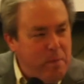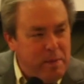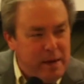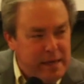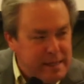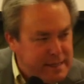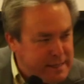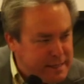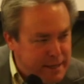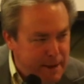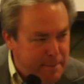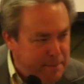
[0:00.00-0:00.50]
me
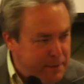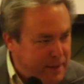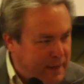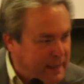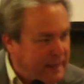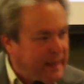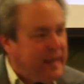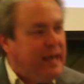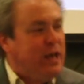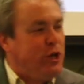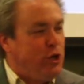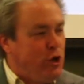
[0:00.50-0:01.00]
something.
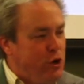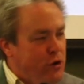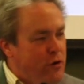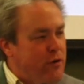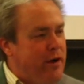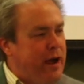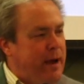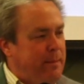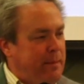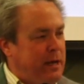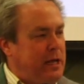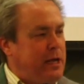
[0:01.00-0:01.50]
You know
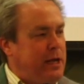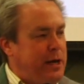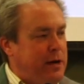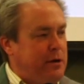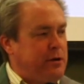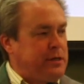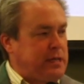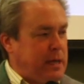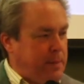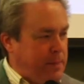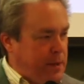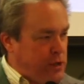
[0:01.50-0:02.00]
how many
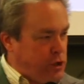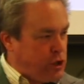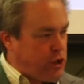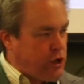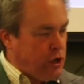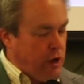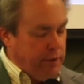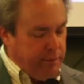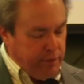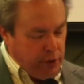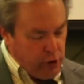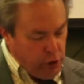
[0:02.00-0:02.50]
years I've been
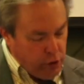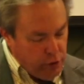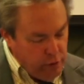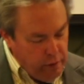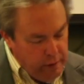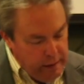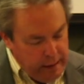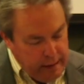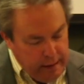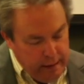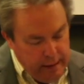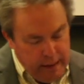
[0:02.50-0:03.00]
serving you.
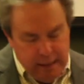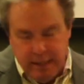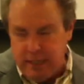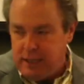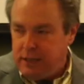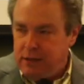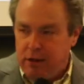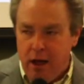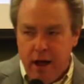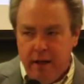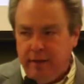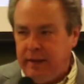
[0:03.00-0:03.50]
It's
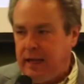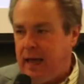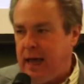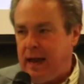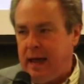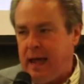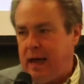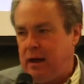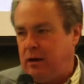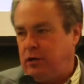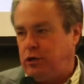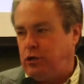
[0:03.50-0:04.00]
not that
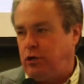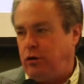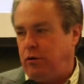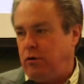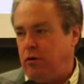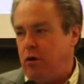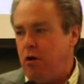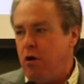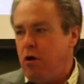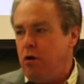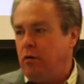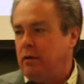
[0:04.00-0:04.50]
attitude
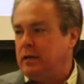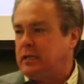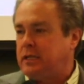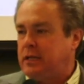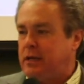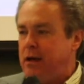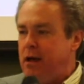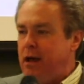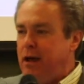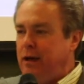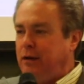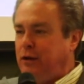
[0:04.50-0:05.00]
at all. It's,
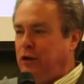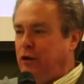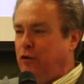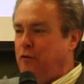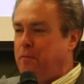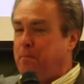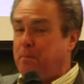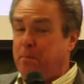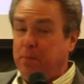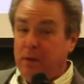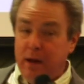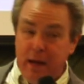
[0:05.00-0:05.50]
God, you
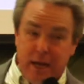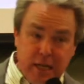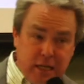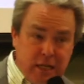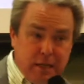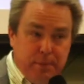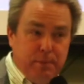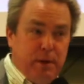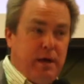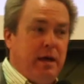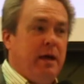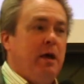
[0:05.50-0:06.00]

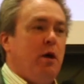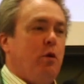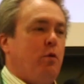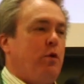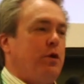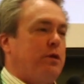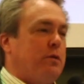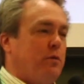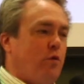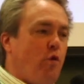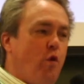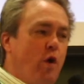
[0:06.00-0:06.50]
blessed me
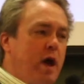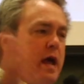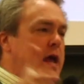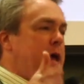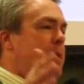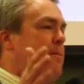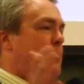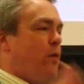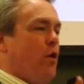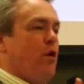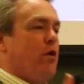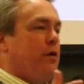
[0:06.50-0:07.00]
with way
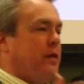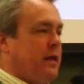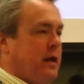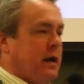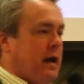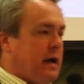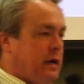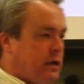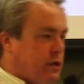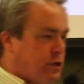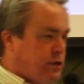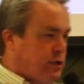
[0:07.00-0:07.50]
more than
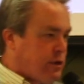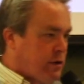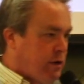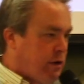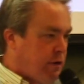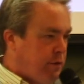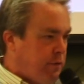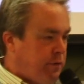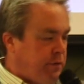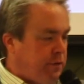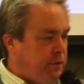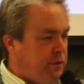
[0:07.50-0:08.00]
I
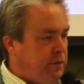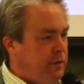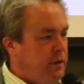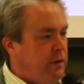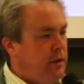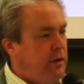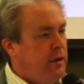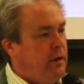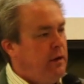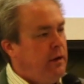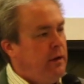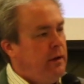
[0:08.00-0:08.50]
deserve.
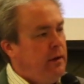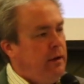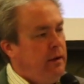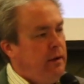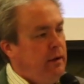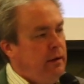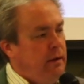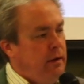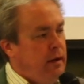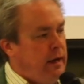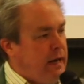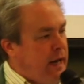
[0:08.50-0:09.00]

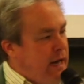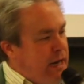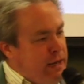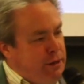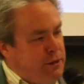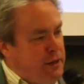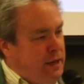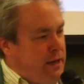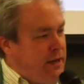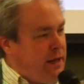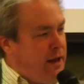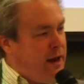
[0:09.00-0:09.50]
And
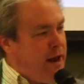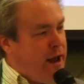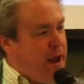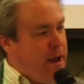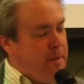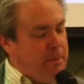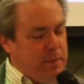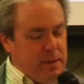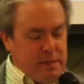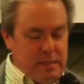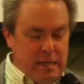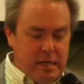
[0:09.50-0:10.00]
anything that
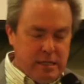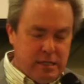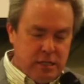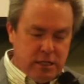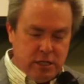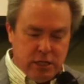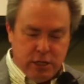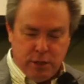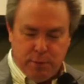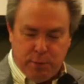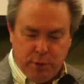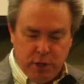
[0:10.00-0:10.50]
happens
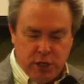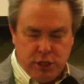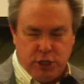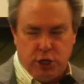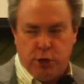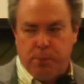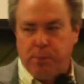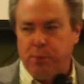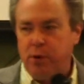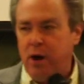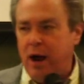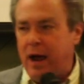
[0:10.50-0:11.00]
as a
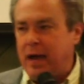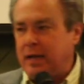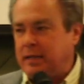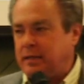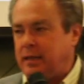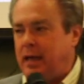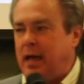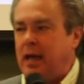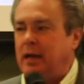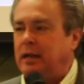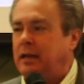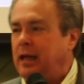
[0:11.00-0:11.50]
surprise
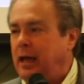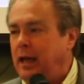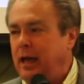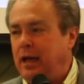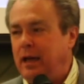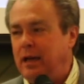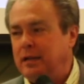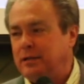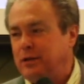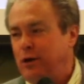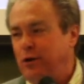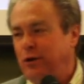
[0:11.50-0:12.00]
that day
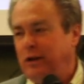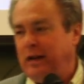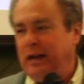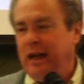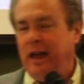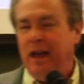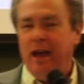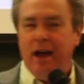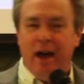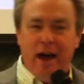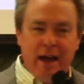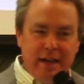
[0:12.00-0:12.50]
is only
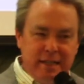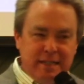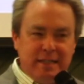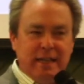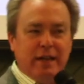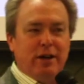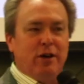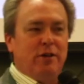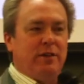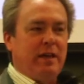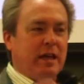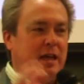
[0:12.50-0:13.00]

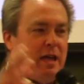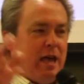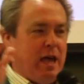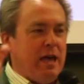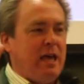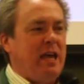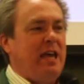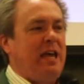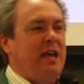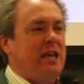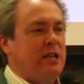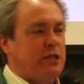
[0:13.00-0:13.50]
icing on the cake.
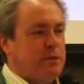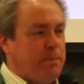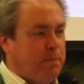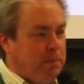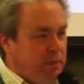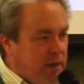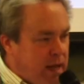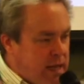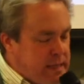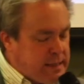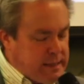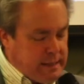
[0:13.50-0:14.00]
He has
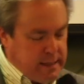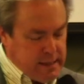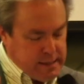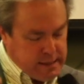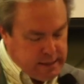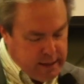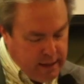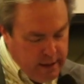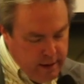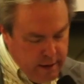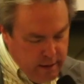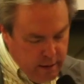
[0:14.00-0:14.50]
blessed
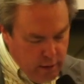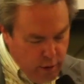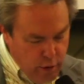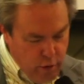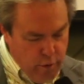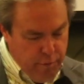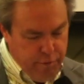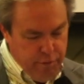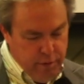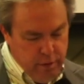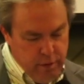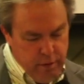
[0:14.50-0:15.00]
us
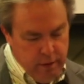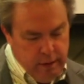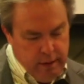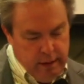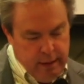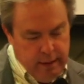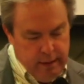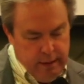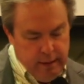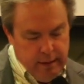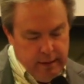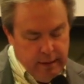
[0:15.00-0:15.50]
over
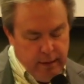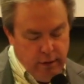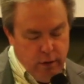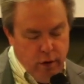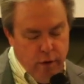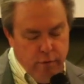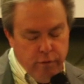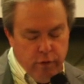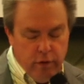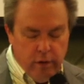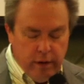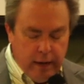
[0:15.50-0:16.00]
and
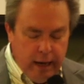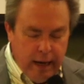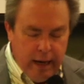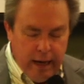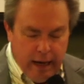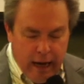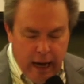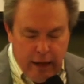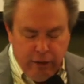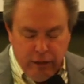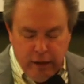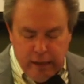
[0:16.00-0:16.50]
over again.
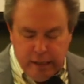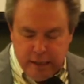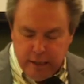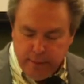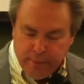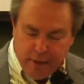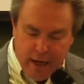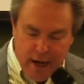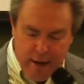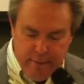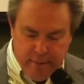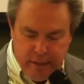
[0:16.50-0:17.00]
I think
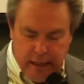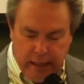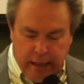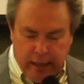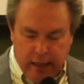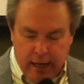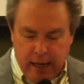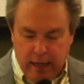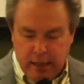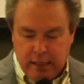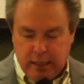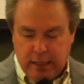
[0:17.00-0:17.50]
sometimes in the
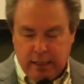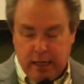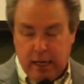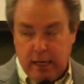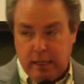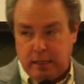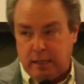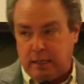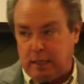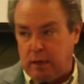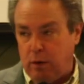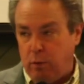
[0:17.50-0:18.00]
United
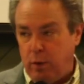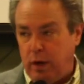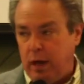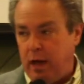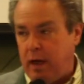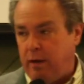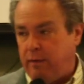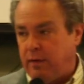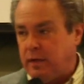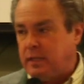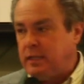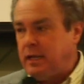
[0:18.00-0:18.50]
States that we
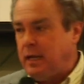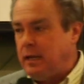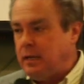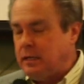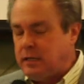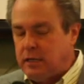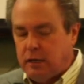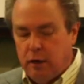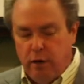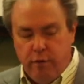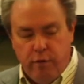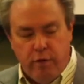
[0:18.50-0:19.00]
have a
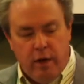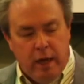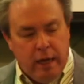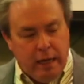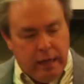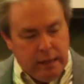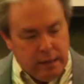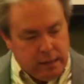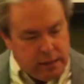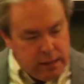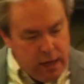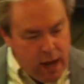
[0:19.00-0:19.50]
sense of
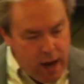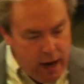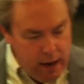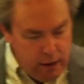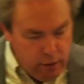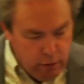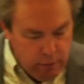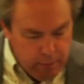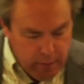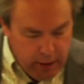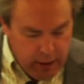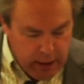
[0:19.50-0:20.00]

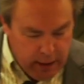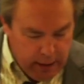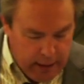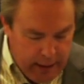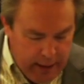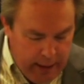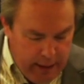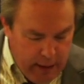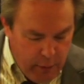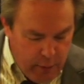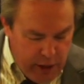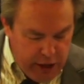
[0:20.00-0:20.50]
entitlement.
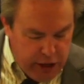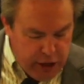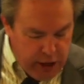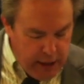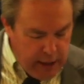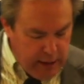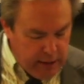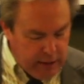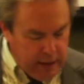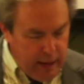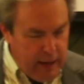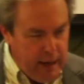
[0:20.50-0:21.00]
We
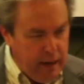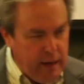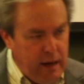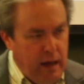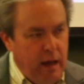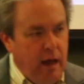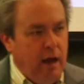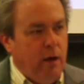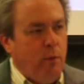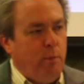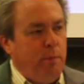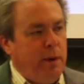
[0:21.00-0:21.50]
think that
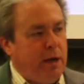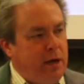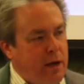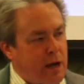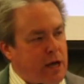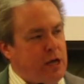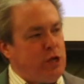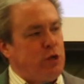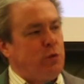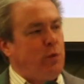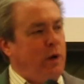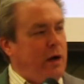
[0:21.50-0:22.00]

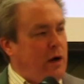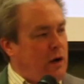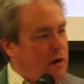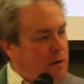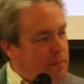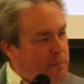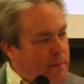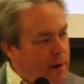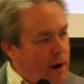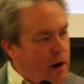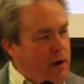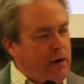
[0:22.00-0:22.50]
because we are
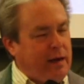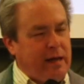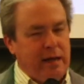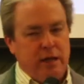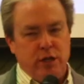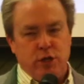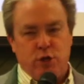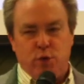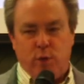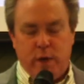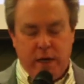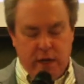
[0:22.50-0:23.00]

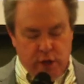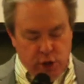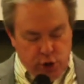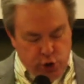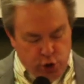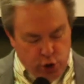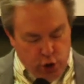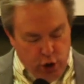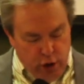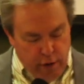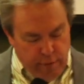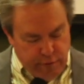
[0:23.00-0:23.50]
Americans, we
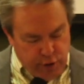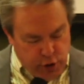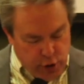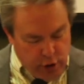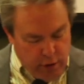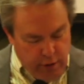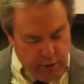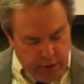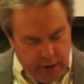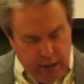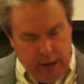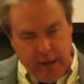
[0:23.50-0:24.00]
deserve
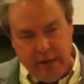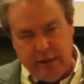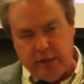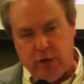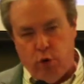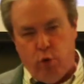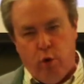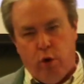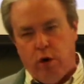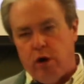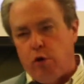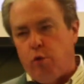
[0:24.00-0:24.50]
certain things,
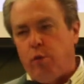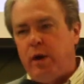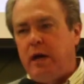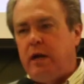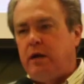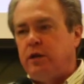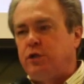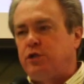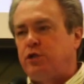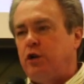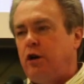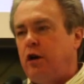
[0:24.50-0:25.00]
or we
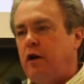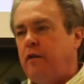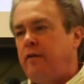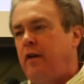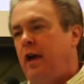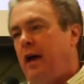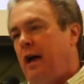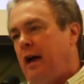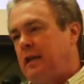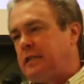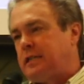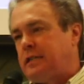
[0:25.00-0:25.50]
deserve
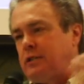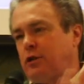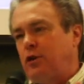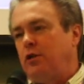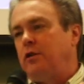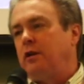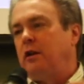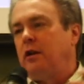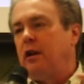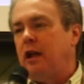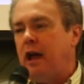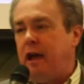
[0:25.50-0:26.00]
a
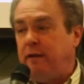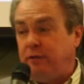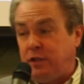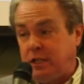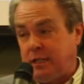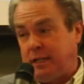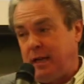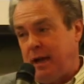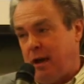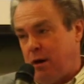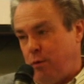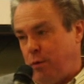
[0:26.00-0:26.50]
certain
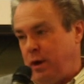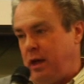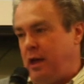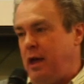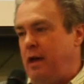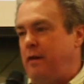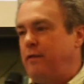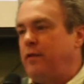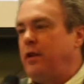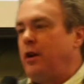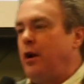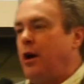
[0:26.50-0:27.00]
lifestyle. We
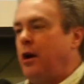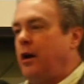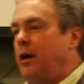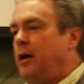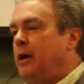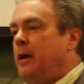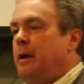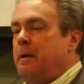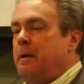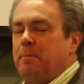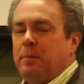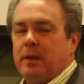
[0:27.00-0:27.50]
have in our
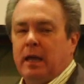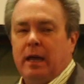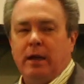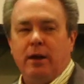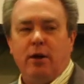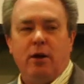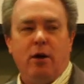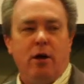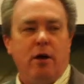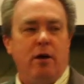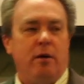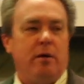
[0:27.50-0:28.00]
in
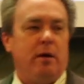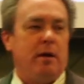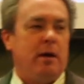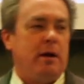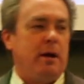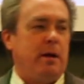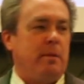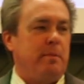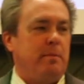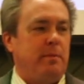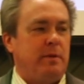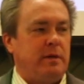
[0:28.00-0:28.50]
our
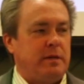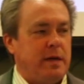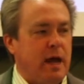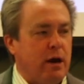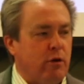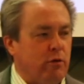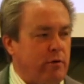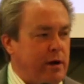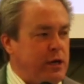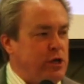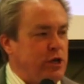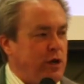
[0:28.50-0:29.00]
uh,
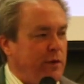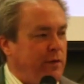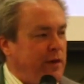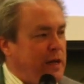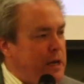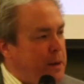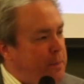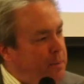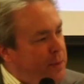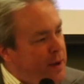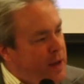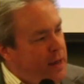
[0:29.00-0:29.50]
Declaration of
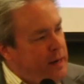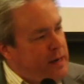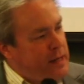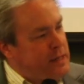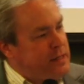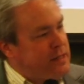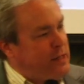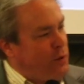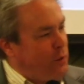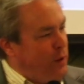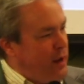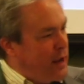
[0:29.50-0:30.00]

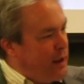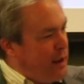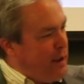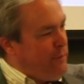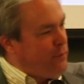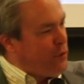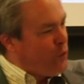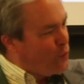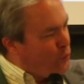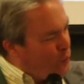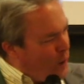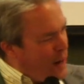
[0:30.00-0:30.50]
Independence that we have
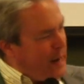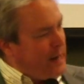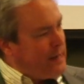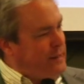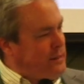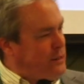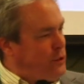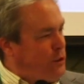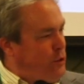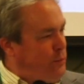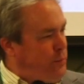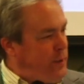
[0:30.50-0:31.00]
the right
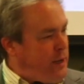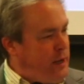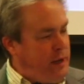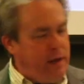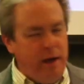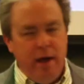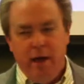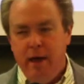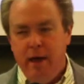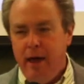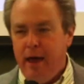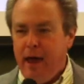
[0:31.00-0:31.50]
to
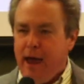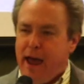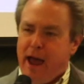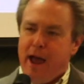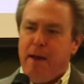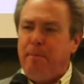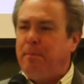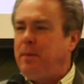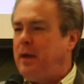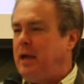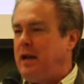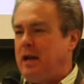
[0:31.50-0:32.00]
be
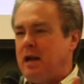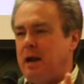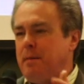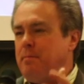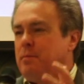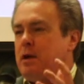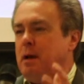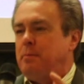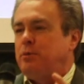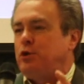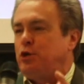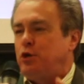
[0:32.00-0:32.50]
happy. And I'm,
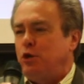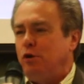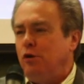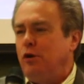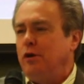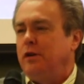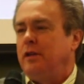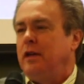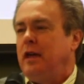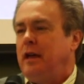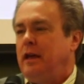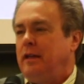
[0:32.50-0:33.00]
I'm sure
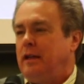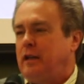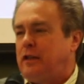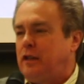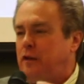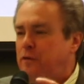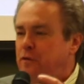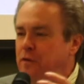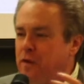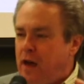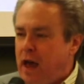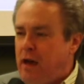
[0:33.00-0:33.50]
that the
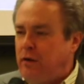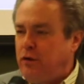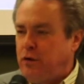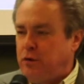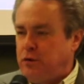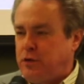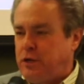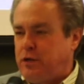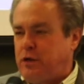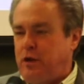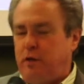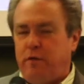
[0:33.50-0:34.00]

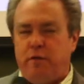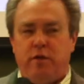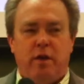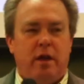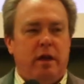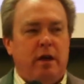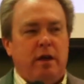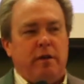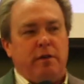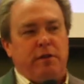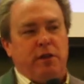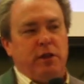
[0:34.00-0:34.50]
founders of
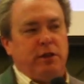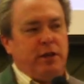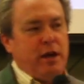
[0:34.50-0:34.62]
the